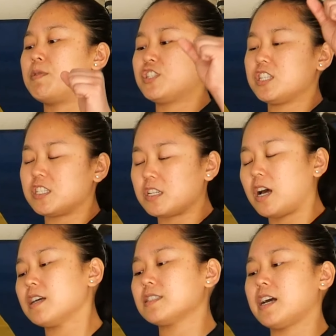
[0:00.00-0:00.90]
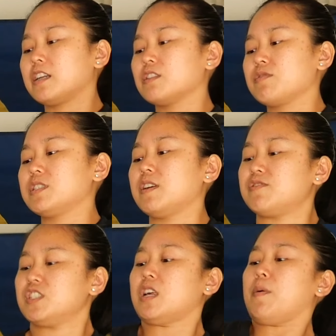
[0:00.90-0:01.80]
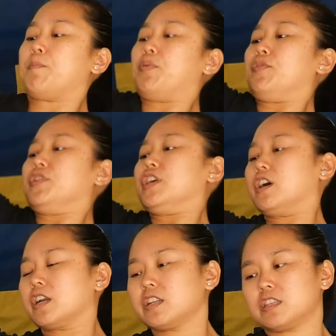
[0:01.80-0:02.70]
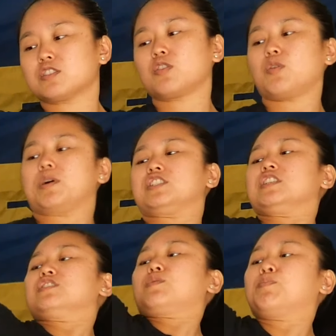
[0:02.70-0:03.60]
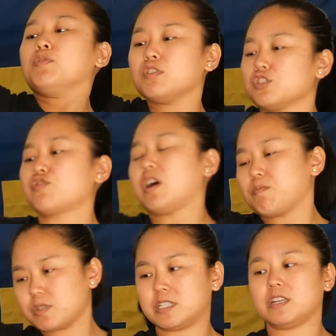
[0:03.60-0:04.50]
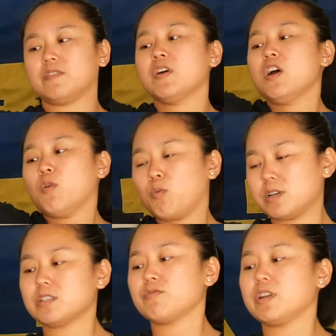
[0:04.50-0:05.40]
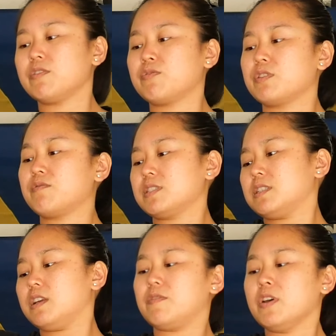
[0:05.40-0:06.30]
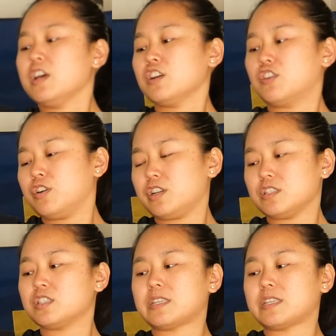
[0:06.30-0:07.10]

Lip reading: but she's not tight on the receive. She's not pulling on it this whole way. She does the pull, drop, receive. Wasn't ready for the receive. Couldn't